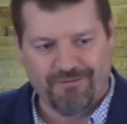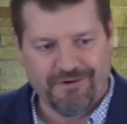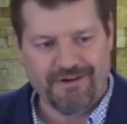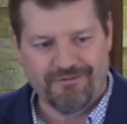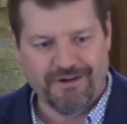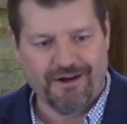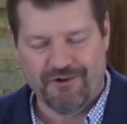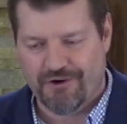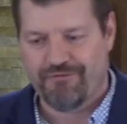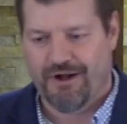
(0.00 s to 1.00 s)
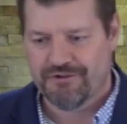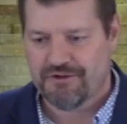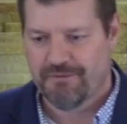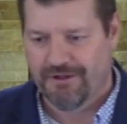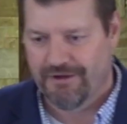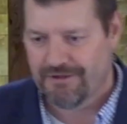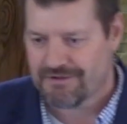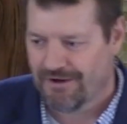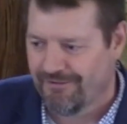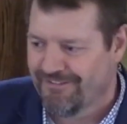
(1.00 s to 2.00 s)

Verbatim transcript: We, we know your false humility, so.